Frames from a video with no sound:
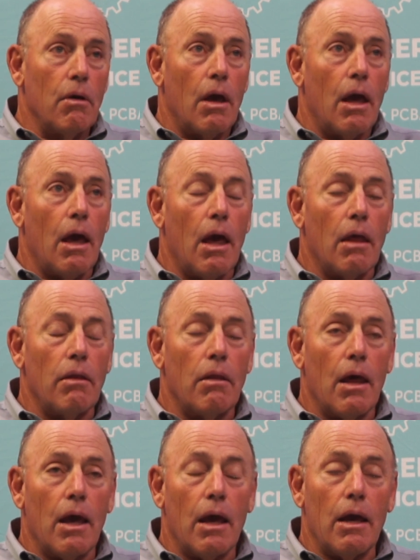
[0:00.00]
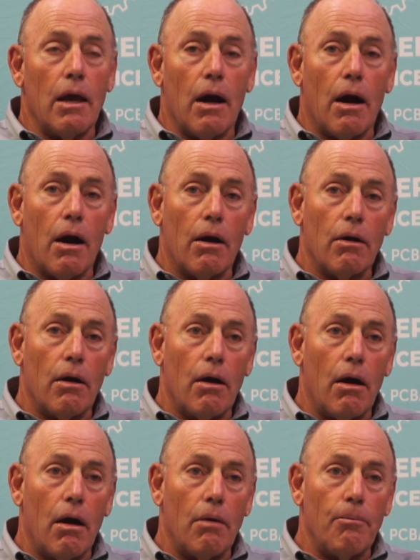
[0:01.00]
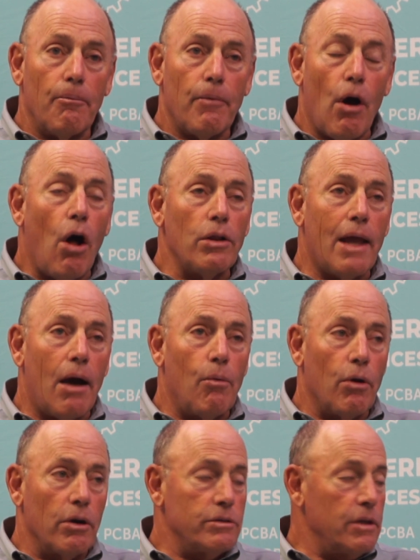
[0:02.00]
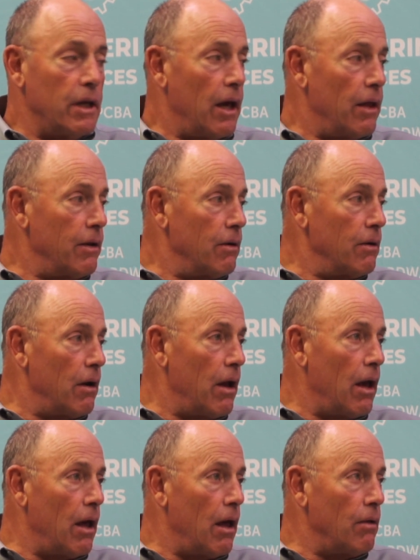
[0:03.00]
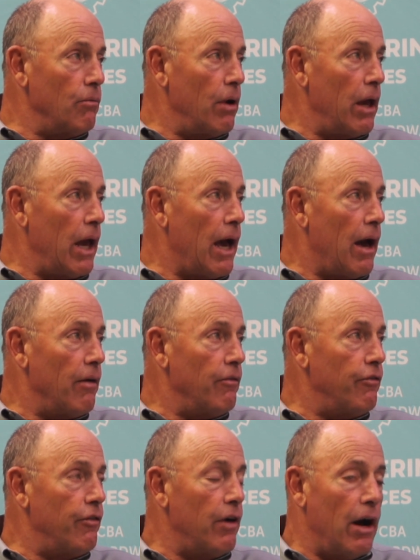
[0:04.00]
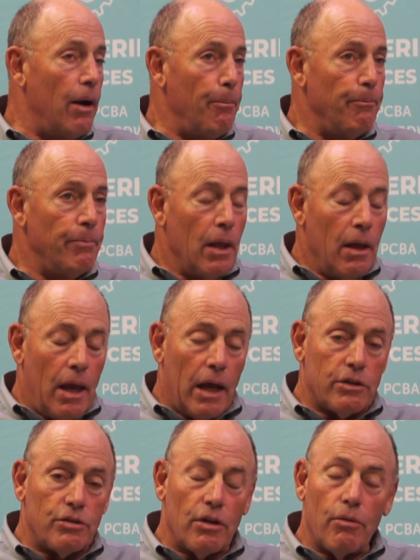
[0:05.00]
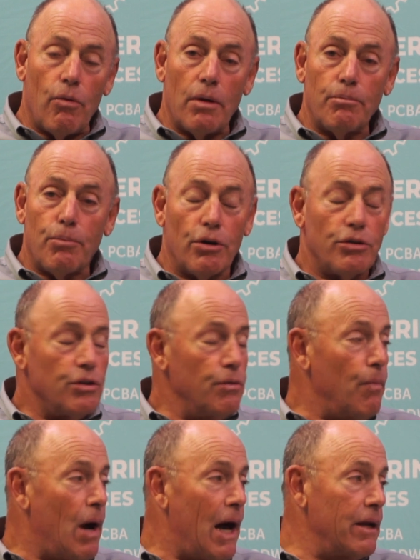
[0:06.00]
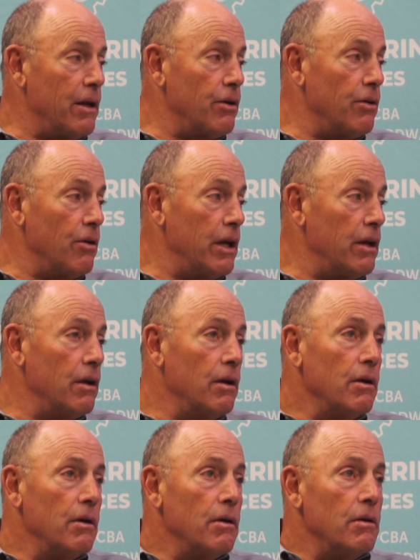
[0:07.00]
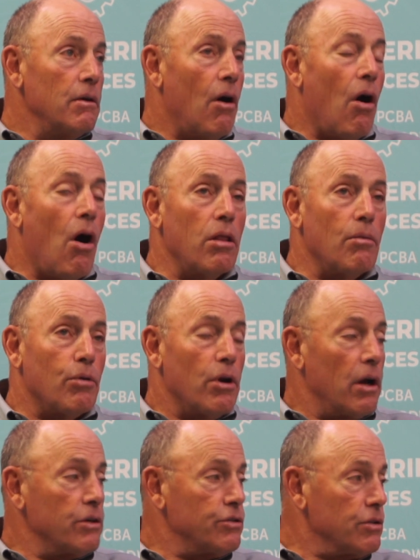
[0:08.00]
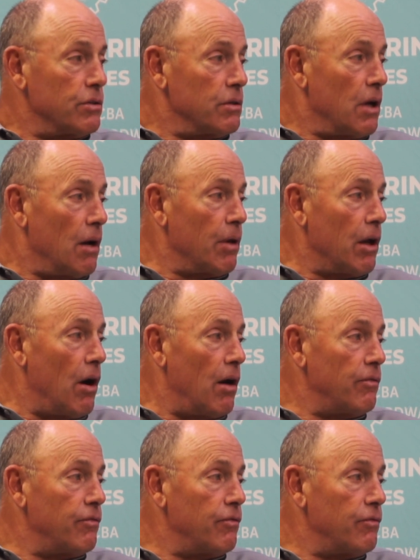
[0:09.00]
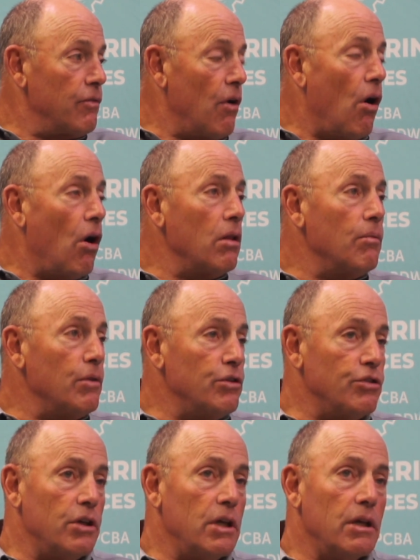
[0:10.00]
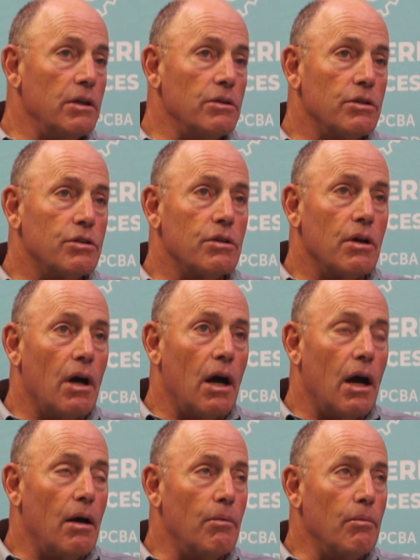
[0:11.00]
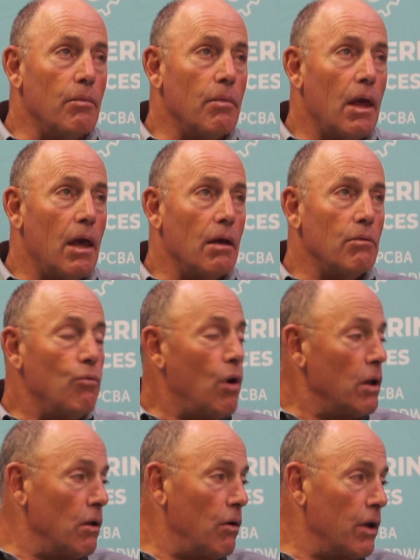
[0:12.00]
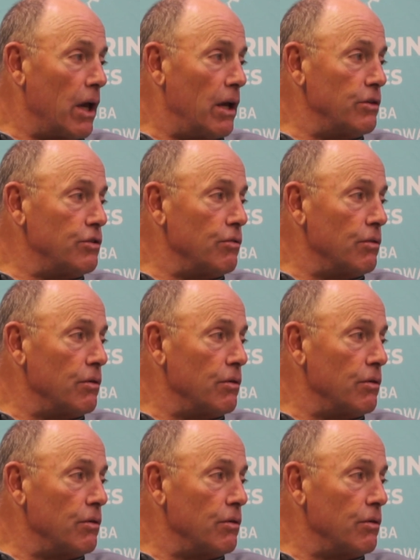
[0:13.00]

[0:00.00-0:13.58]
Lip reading: And they are all networked together, and we have actually one person monitoring all the production coming off all the machines at one location.